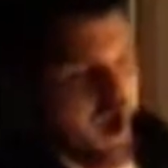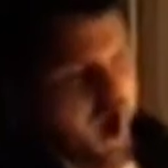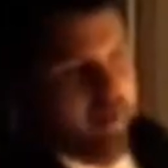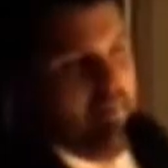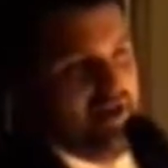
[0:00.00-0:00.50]

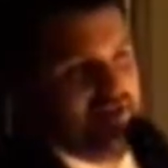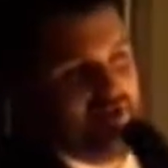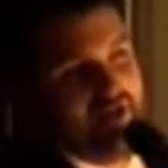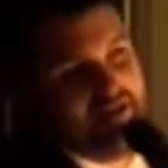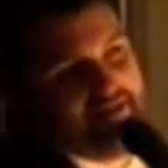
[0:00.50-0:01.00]
on my
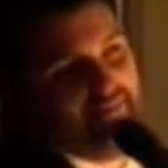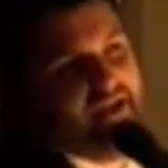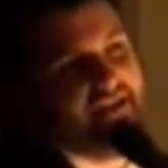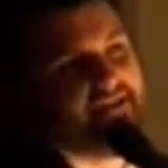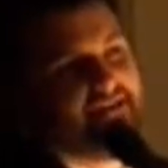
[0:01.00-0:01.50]
screen
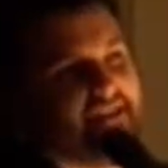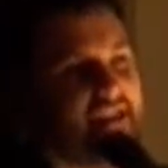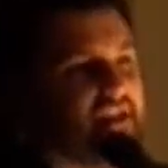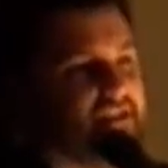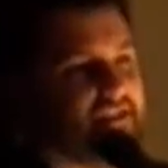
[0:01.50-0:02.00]
splitting
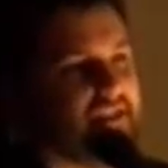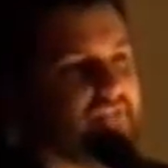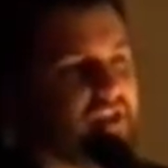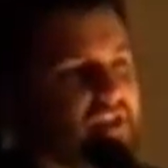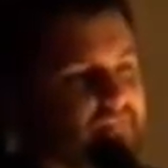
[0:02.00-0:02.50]

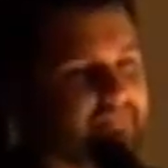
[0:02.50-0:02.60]
TV.